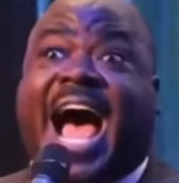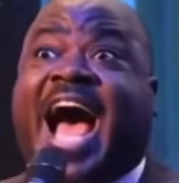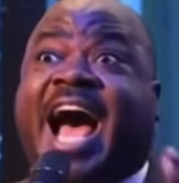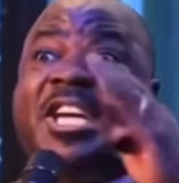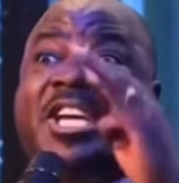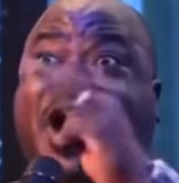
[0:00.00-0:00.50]
to
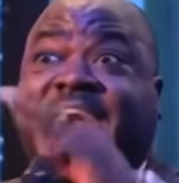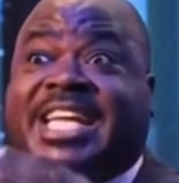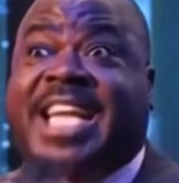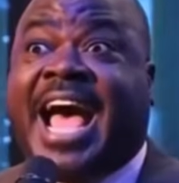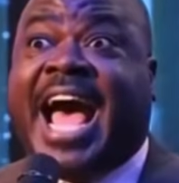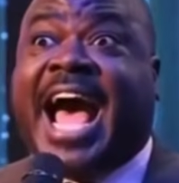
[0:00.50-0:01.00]
15 years,
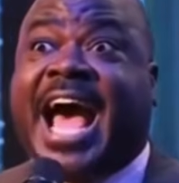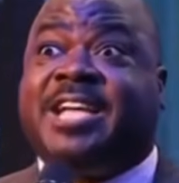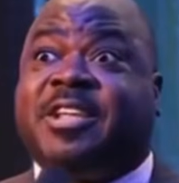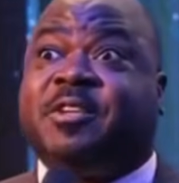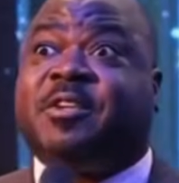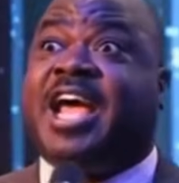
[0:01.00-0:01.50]
10%
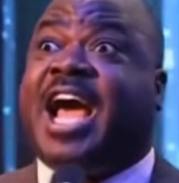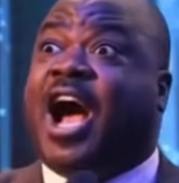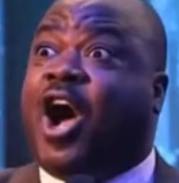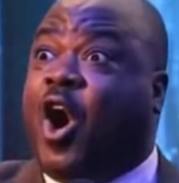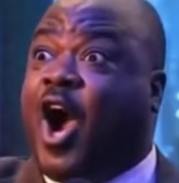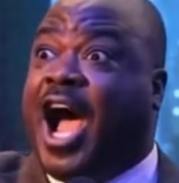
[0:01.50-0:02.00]
of it has
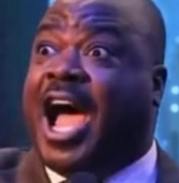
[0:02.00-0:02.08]
been given